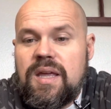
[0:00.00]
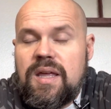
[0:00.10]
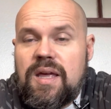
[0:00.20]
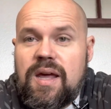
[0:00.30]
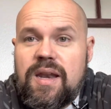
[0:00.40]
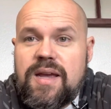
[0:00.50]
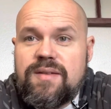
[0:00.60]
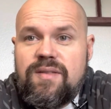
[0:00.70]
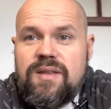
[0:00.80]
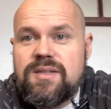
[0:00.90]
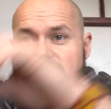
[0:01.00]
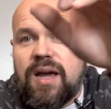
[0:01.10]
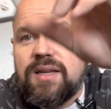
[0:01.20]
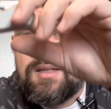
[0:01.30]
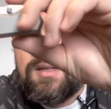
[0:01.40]
a knife this
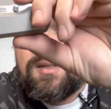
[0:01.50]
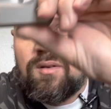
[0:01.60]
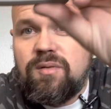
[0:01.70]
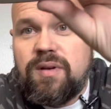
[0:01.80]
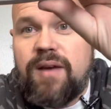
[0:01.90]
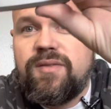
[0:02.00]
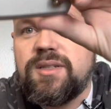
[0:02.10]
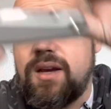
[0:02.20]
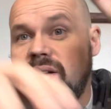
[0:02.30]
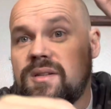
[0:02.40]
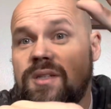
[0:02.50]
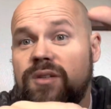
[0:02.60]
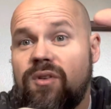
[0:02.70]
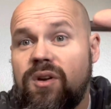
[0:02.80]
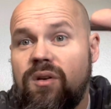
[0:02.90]
size. So knife designers, this is
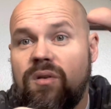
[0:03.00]
for you.